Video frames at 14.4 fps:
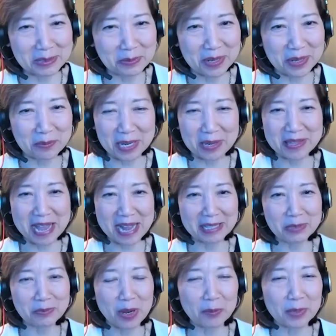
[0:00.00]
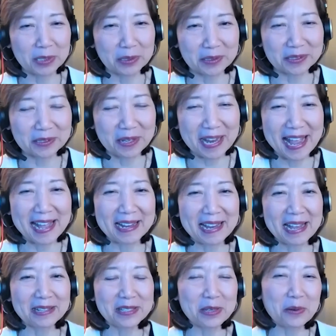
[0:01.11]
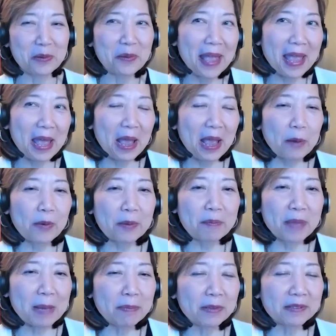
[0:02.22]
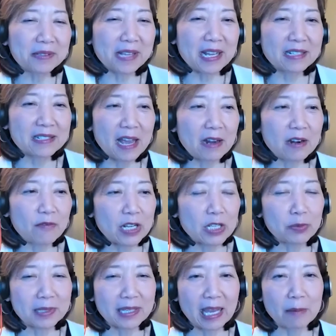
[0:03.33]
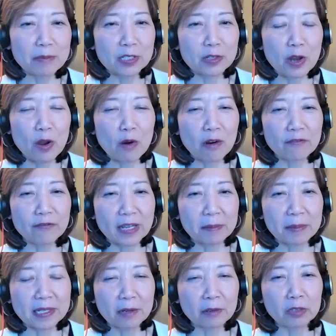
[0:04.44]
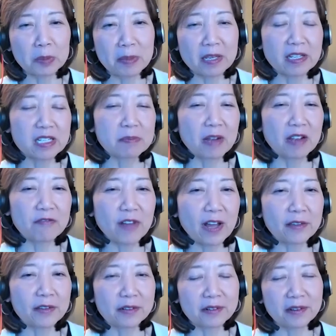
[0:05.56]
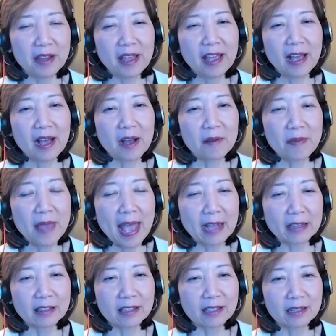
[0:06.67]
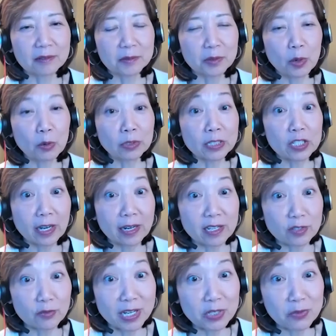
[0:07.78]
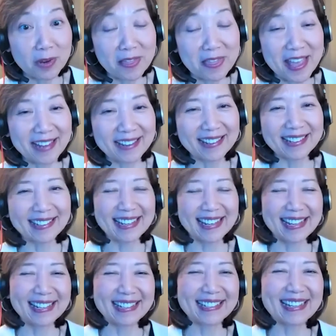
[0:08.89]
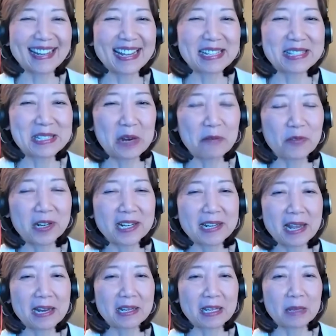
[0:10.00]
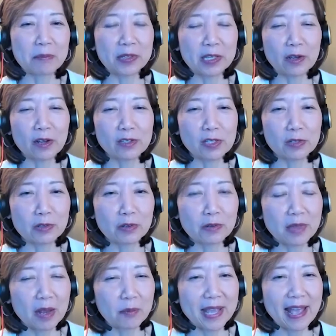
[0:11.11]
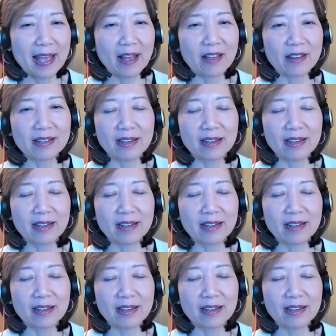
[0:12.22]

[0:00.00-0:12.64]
what we learned, and so people in town eventually came to know our family, not only because my father had the only Chinese restaurant then in Stamford, Connecticut, but they also knew that we had